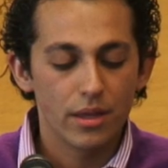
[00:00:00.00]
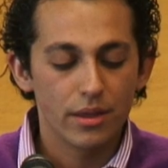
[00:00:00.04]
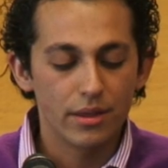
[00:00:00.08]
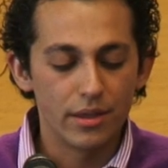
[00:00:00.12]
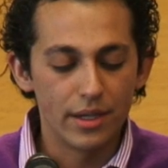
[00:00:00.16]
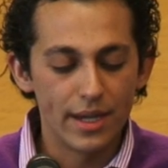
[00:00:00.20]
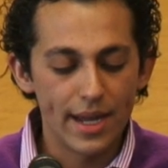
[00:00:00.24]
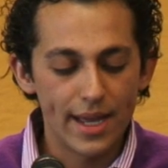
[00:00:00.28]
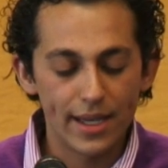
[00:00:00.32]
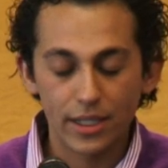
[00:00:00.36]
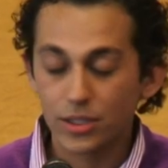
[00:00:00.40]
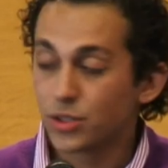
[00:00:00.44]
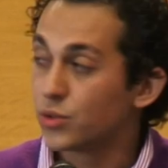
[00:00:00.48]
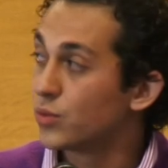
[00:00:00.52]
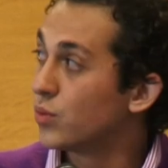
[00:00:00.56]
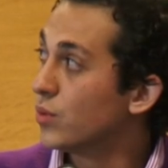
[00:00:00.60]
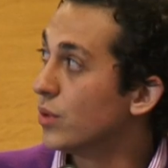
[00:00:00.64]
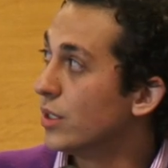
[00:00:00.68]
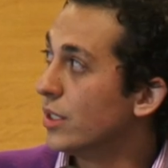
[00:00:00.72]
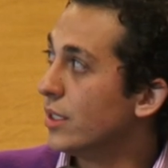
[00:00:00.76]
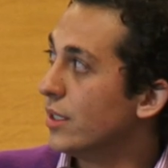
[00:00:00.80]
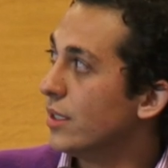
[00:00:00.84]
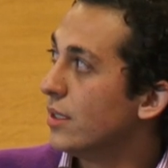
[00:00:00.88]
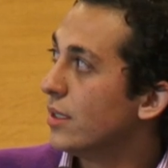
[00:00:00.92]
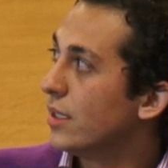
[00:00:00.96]
The next
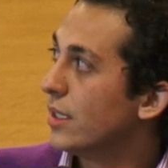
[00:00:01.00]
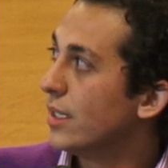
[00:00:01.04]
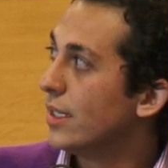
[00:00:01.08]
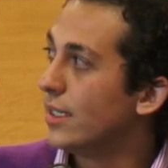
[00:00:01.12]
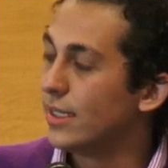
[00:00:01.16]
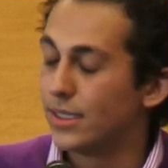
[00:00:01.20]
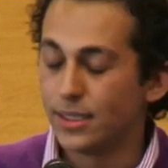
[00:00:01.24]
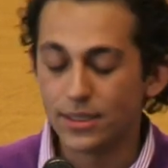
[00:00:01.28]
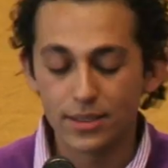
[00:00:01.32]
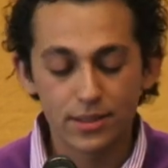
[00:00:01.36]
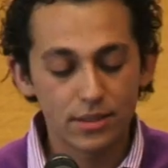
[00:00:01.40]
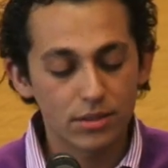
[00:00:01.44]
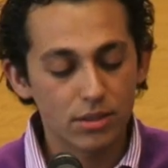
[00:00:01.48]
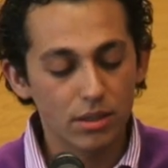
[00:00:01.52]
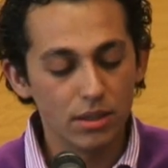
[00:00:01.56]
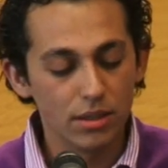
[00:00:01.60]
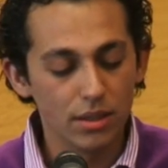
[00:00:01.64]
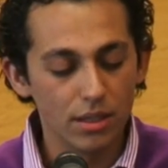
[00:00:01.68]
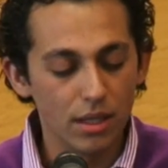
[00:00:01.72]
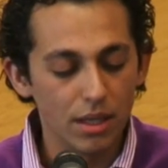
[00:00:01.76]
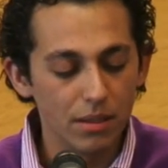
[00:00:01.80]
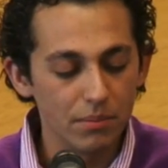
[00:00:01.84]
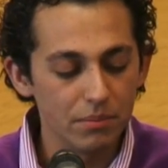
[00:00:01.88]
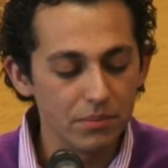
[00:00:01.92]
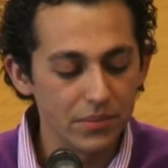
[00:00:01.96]
one is
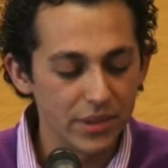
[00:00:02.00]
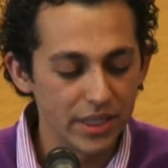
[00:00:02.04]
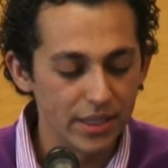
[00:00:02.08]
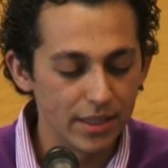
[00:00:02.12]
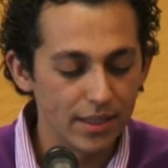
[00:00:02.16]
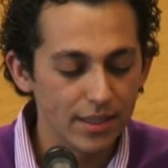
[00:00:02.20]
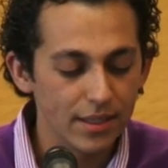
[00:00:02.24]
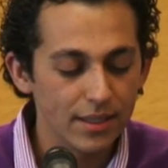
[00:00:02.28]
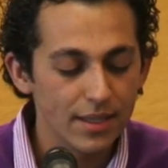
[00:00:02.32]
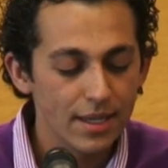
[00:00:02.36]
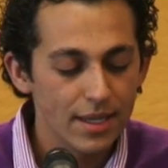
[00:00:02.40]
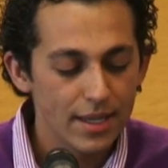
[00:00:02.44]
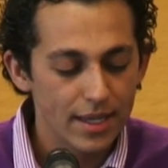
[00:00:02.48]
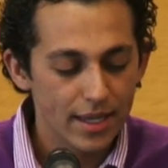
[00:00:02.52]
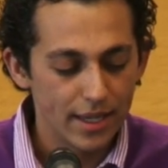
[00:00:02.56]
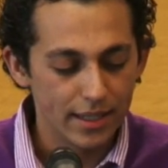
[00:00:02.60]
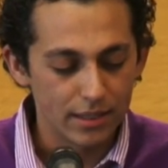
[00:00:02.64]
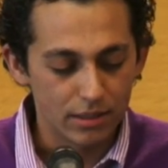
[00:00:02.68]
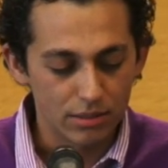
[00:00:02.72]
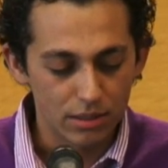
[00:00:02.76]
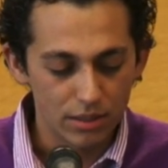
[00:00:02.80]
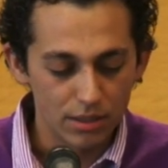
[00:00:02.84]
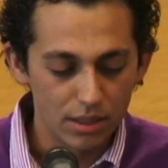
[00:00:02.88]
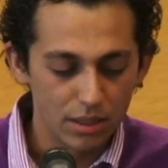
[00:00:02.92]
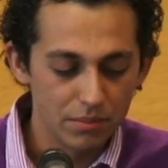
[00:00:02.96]
Colombia,
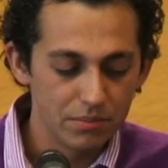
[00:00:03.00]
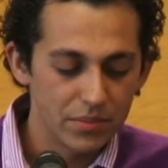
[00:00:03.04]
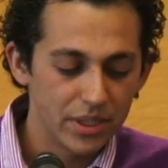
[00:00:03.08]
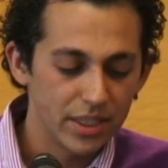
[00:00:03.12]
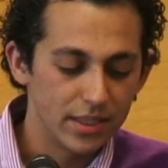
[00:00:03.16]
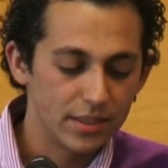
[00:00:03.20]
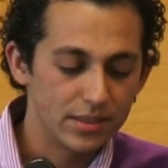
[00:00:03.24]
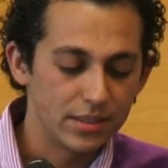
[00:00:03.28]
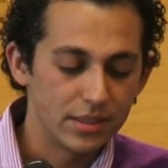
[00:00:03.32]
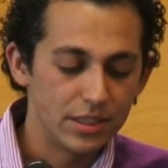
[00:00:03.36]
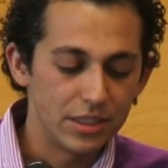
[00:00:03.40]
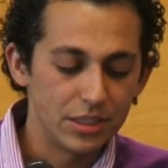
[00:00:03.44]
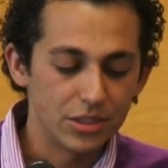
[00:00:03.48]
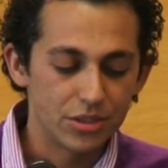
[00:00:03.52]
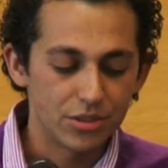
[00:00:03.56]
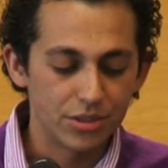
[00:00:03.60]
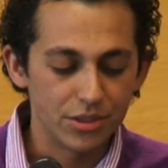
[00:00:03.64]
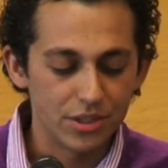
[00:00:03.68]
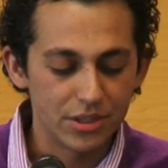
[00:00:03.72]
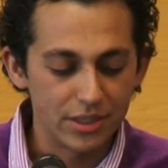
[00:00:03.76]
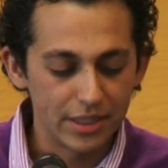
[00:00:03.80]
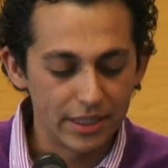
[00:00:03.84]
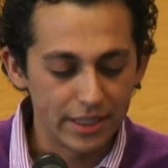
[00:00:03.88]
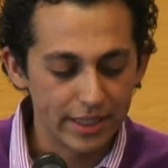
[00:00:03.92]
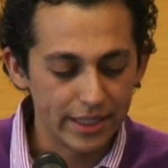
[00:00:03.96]
and Colombia is an
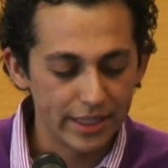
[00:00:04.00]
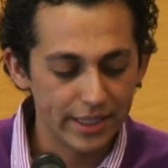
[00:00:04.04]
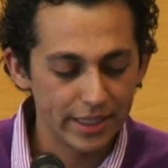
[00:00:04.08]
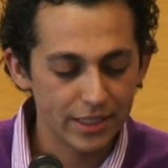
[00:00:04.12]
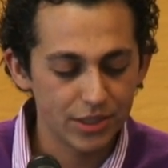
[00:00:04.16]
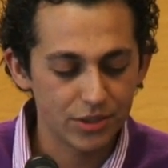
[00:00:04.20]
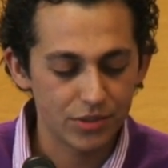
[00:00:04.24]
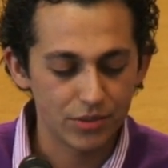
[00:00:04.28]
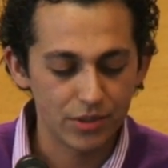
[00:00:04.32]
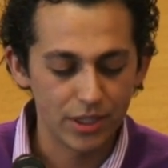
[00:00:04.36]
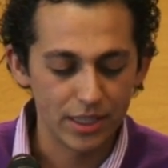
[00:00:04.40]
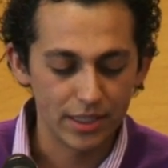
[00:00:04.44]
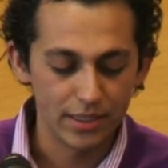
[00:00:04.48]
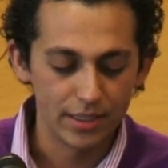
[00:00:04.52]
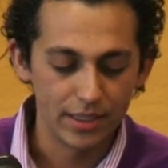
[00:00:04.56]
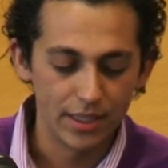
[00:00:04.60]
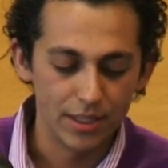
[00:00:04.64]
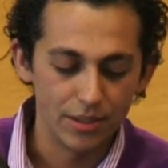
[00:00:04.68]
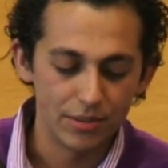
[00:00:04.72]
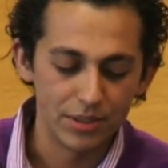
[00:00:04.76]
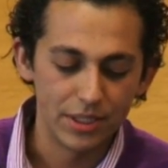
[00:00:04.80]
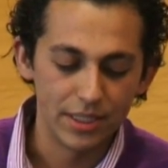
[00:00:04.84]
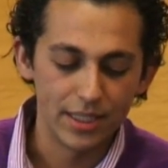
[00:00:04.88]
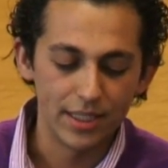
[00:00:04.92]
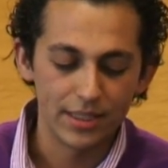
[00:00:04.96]
interesting case right now. In